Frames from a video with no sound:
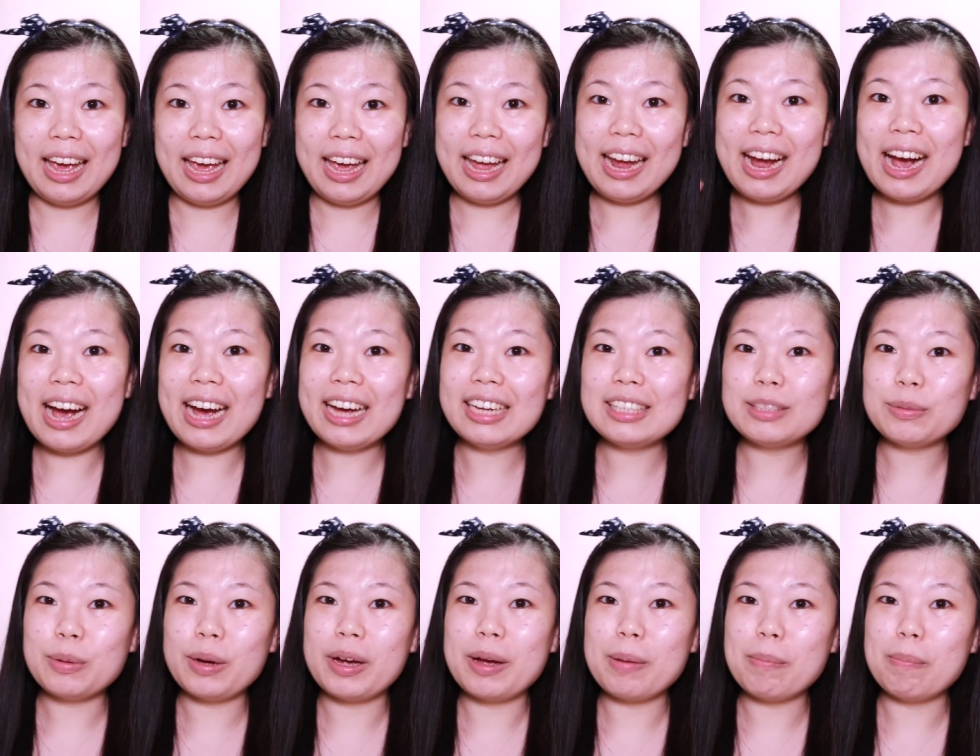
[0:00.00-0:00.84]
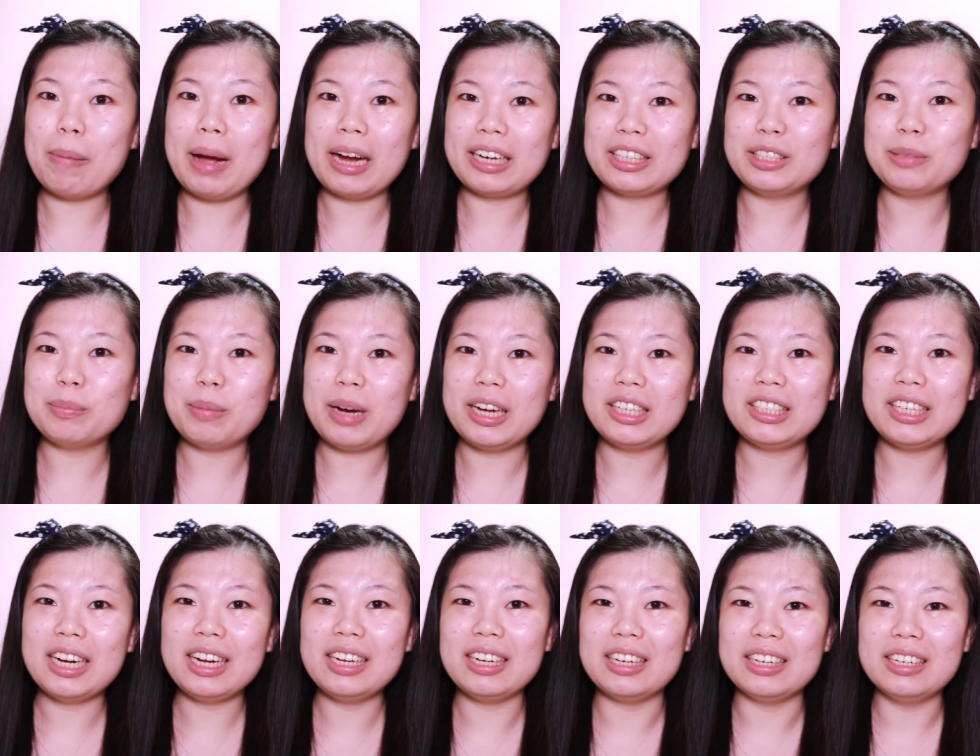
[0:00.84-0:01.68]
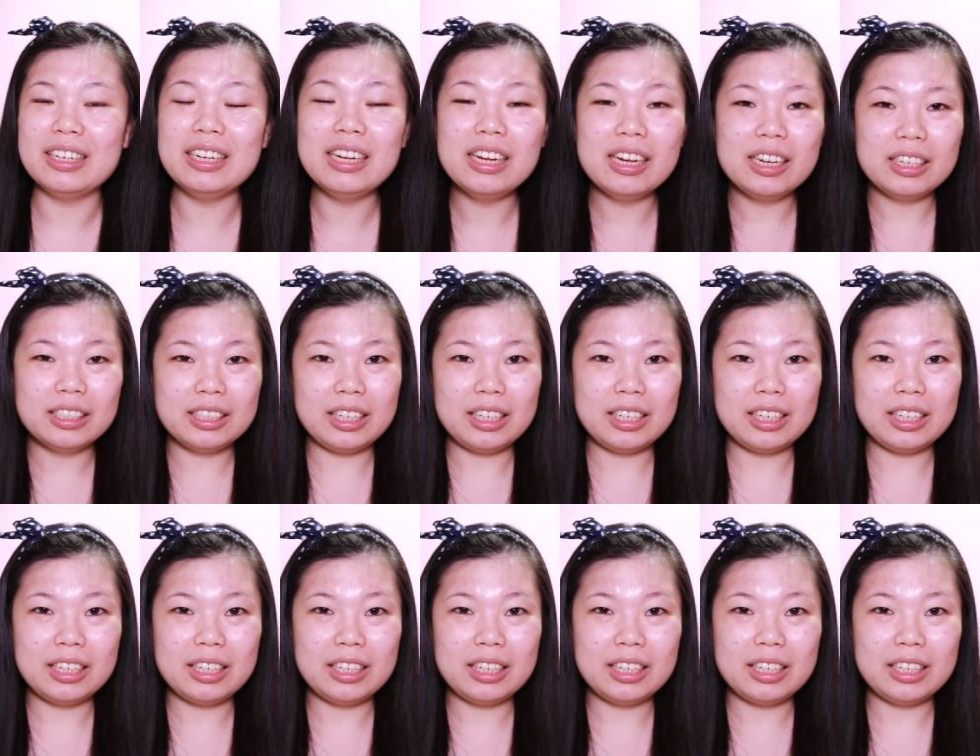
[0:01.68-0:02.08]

Hey guys, welcome back to my channel.